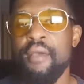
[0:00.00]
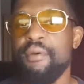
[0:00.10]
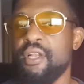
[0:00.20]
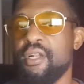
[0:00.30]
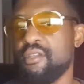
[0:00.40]

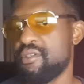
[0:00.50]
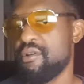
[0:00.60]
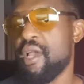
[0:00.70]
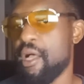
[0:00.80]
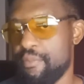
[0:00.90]
but it
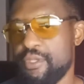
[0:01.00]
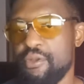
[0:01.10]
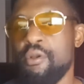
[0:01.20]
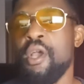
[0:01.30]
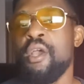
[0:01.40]
also helps
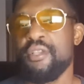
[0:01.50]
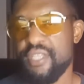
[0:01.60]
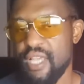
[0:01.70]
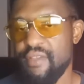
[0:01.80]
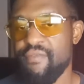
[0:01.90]
you
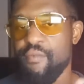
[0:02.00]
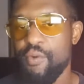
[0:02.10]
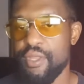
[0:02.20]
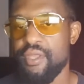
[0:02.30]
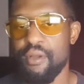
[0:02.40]
save
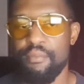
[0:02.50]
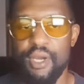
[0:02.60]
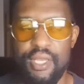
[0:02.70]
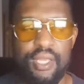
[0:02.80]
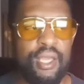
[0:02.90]
with your
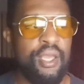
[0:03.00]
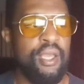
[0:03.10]
money.